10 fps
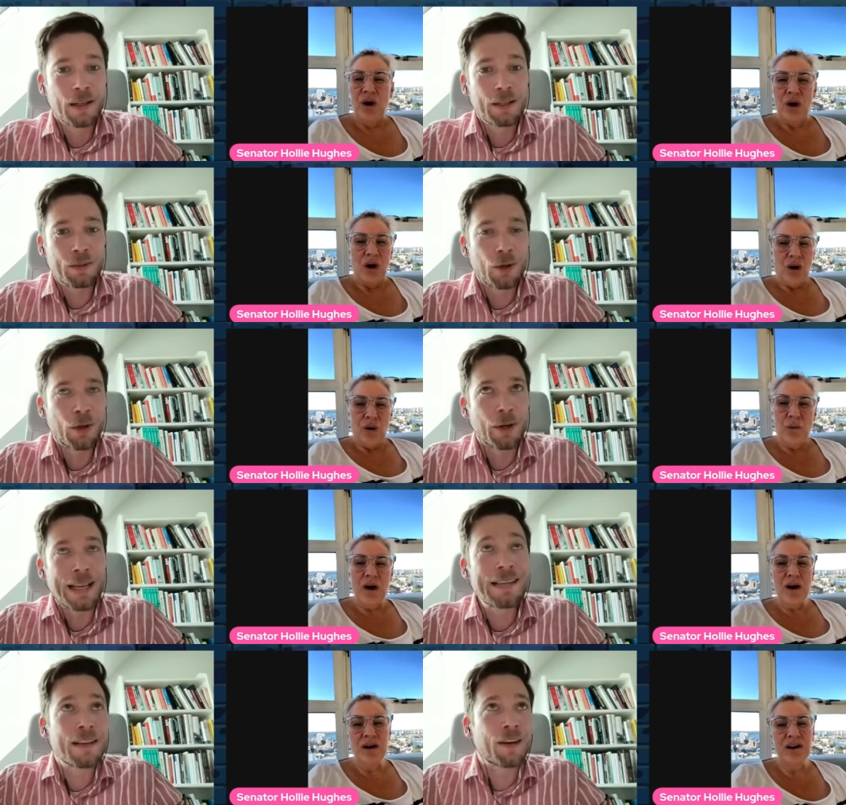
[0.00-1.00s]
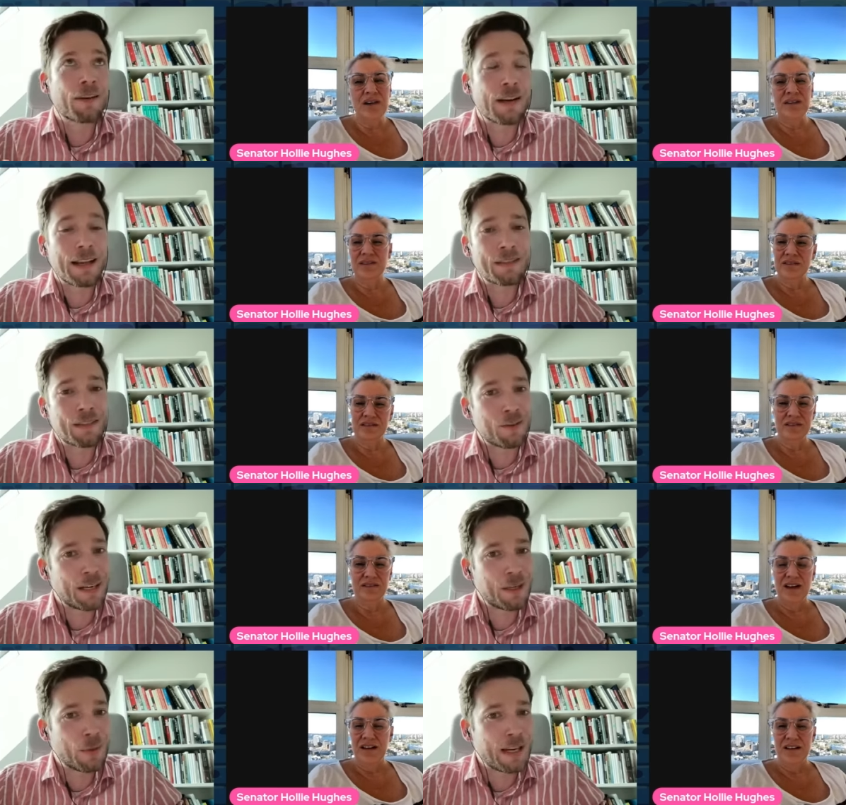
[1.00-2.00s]
Speaker 1: So what? is there is there
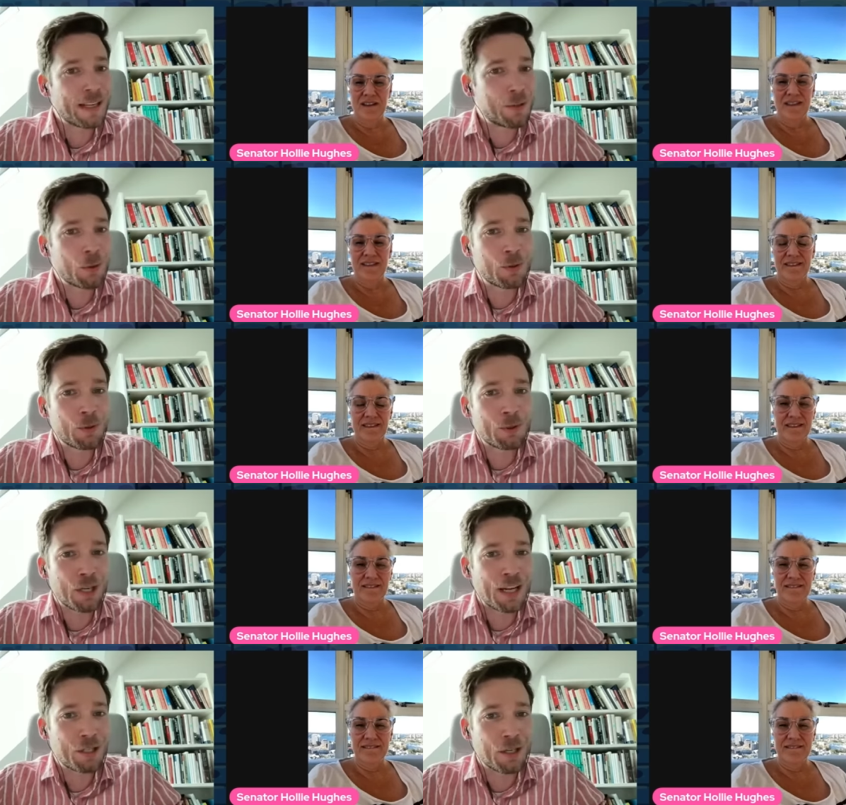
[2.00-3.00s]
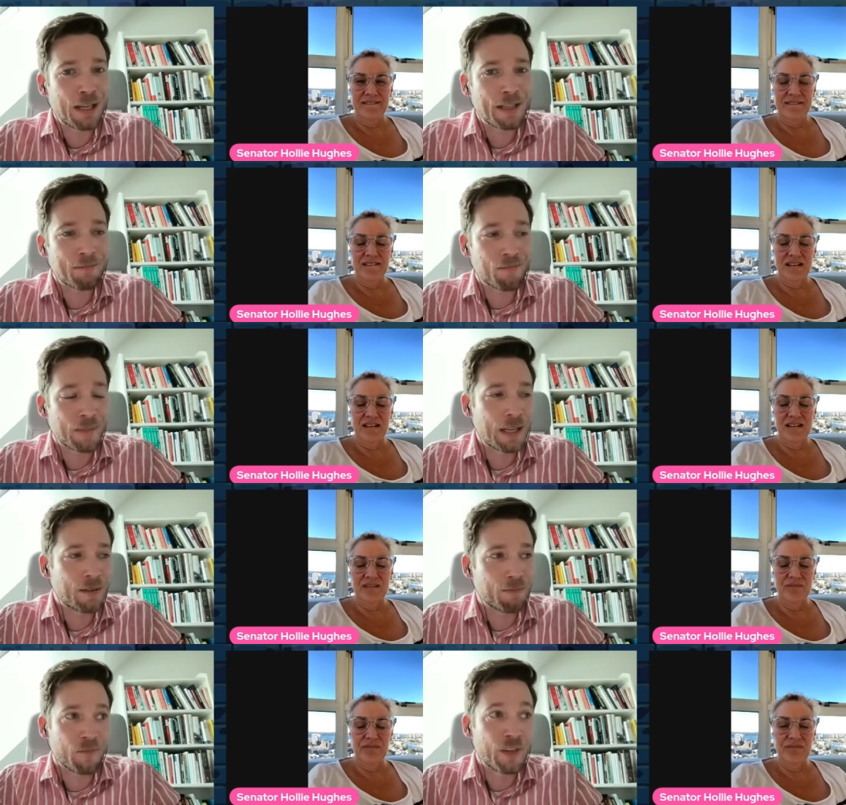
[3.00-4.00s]
any way to to change that
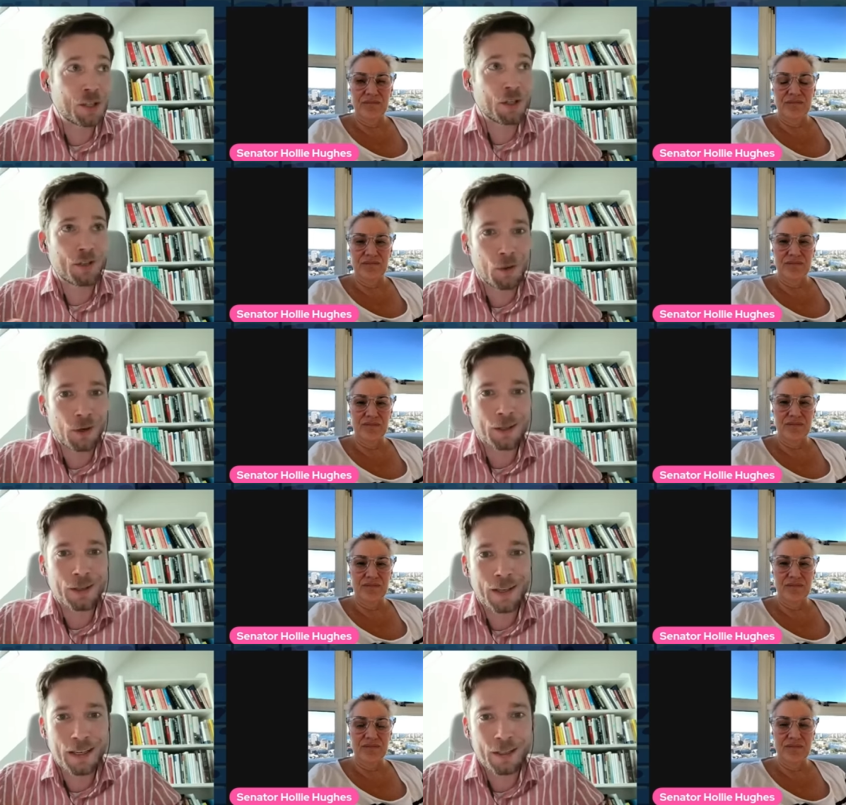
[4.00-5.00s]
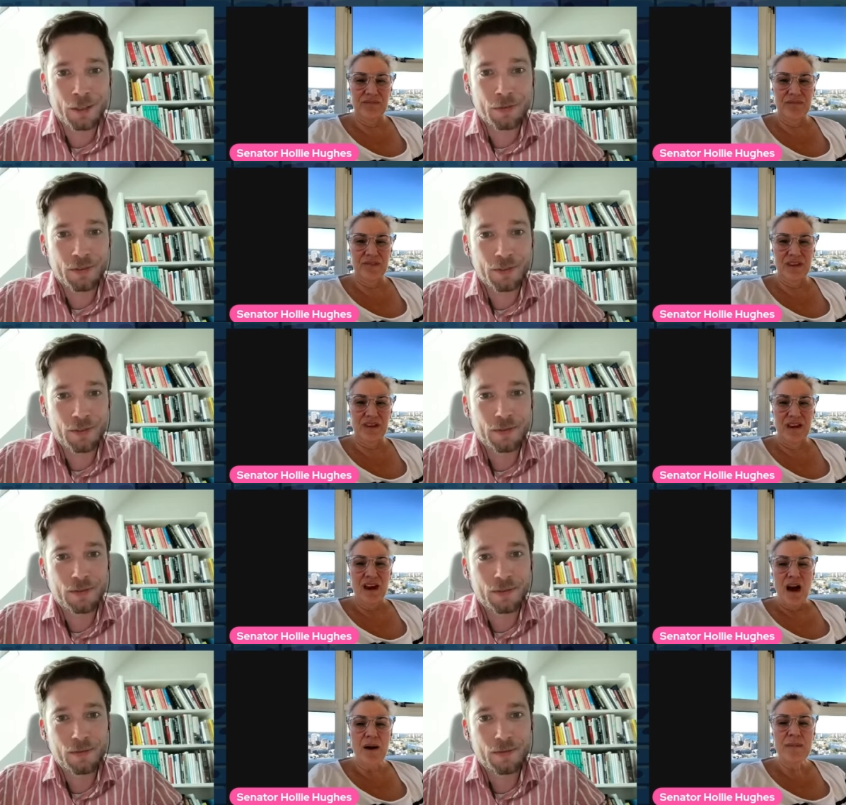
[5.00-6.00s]
that vicious circle kind of?
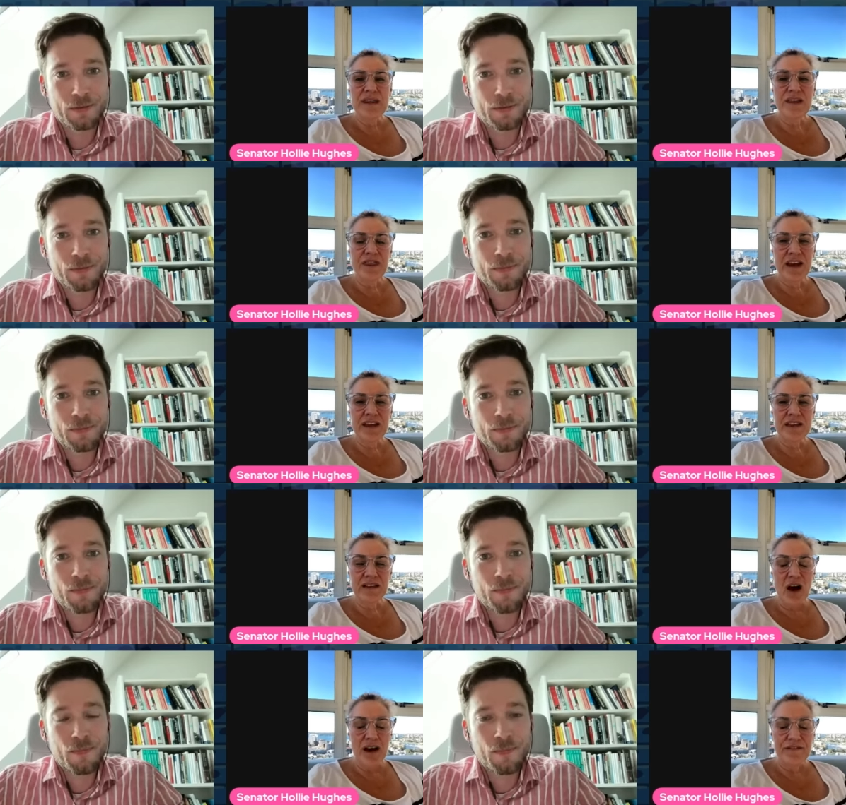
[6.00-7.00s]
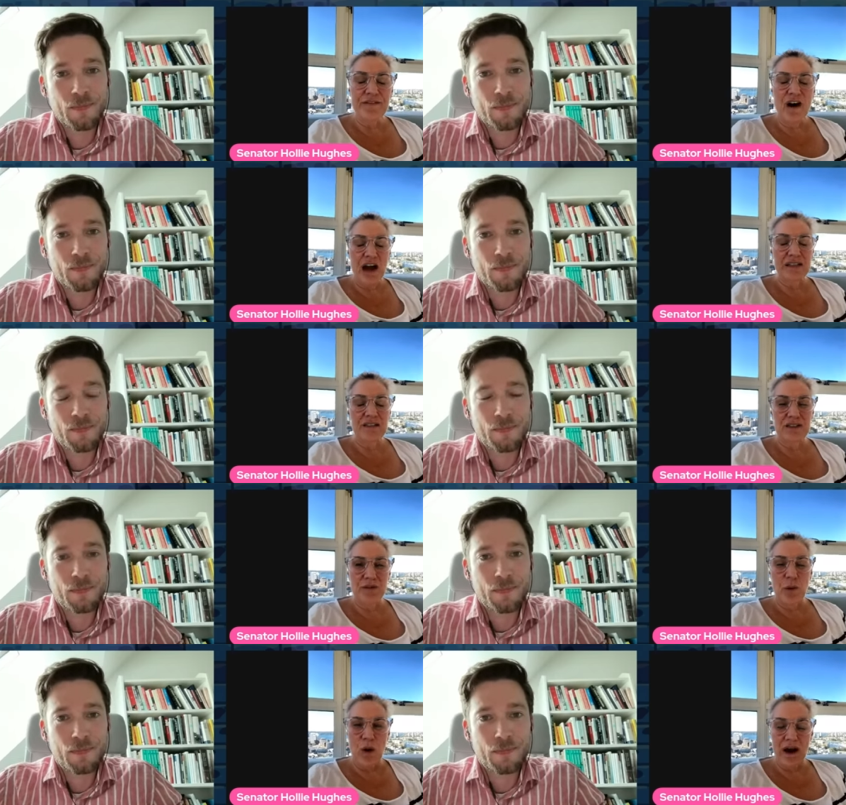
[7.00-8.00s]
Speaker 2: I mean, the thing that I find
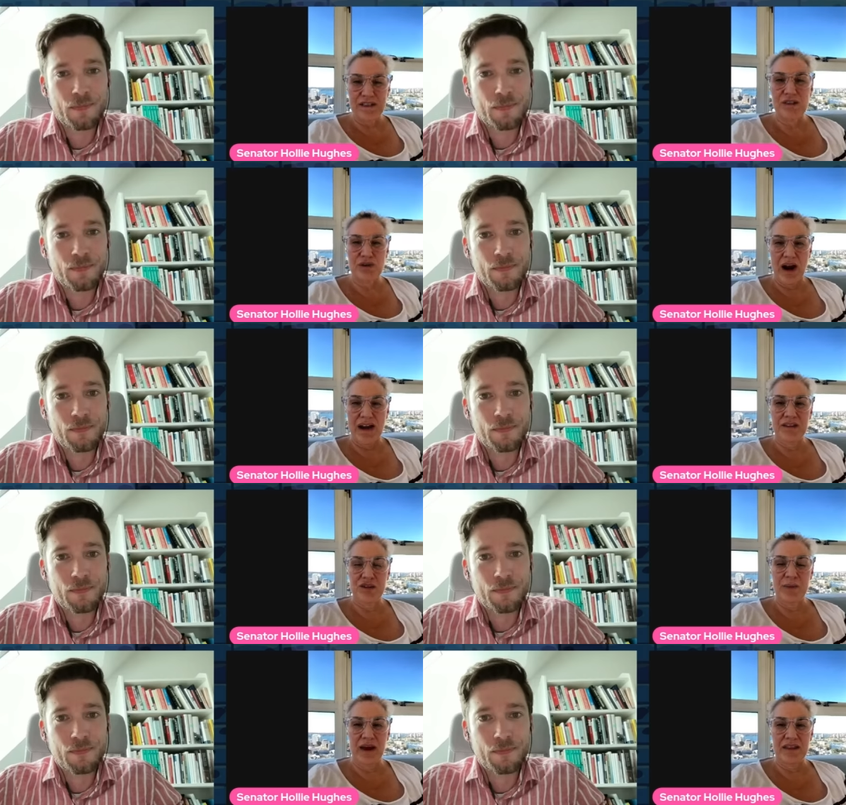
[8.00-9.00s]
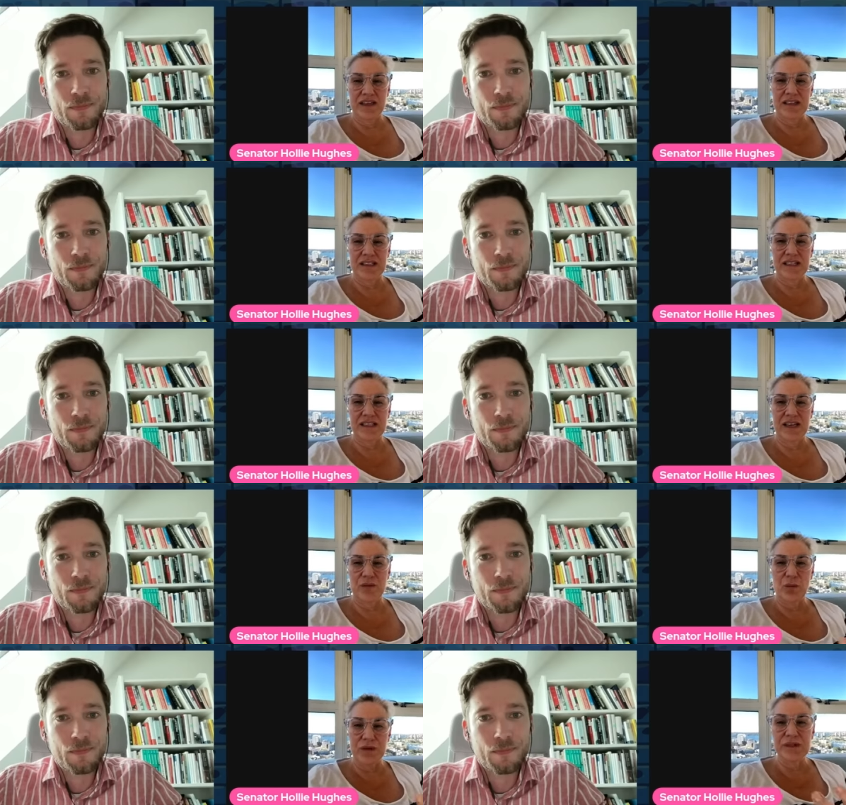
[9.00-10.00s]
quite strange about this is
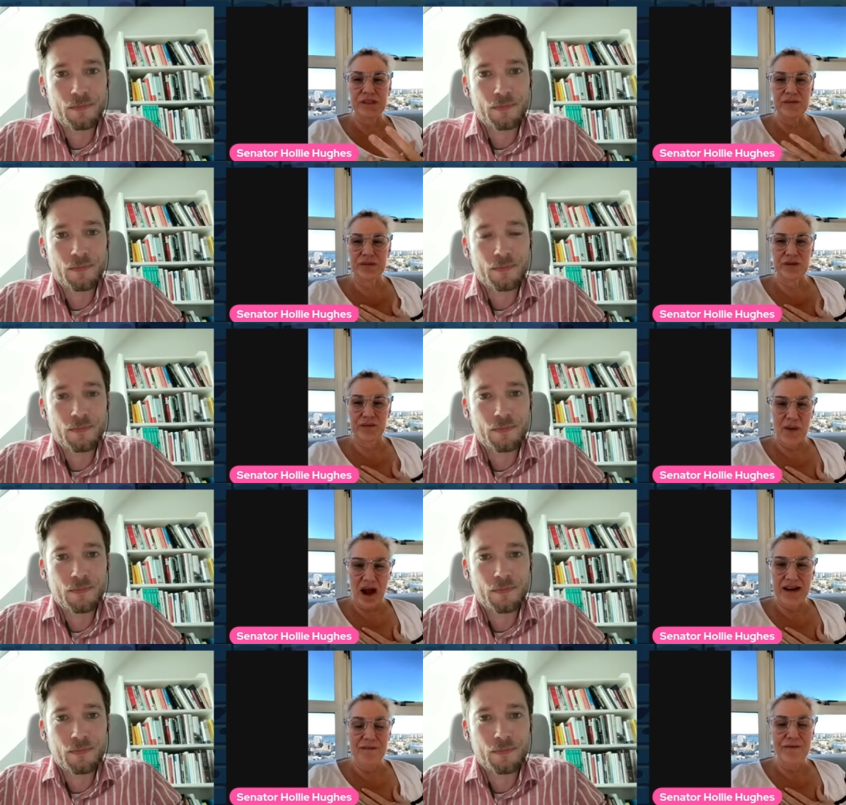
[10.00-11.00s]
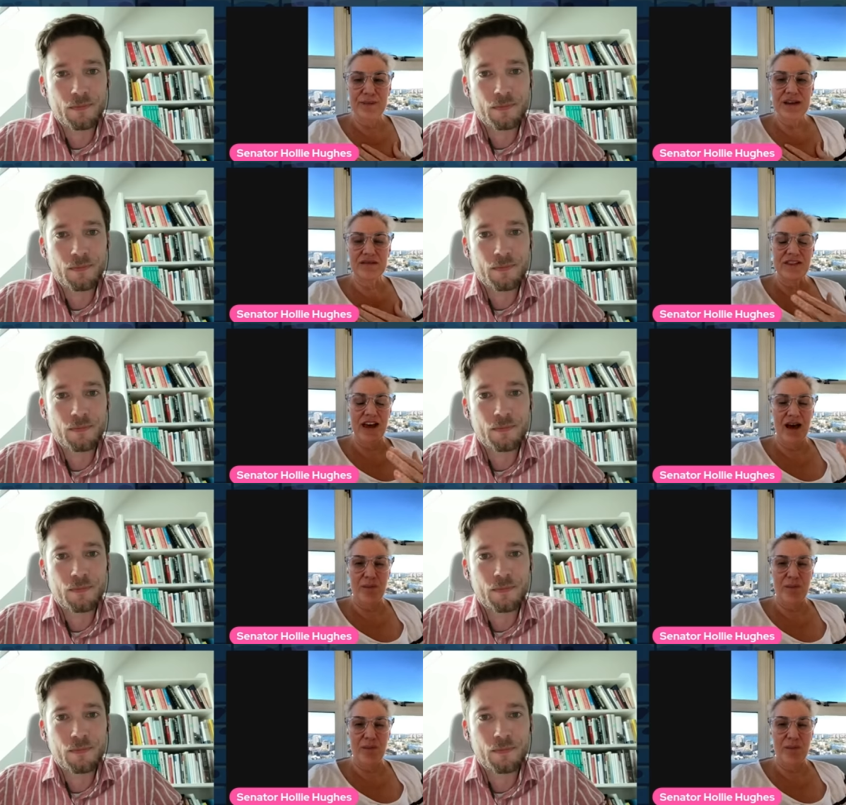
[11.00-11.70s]
it was sort of my government that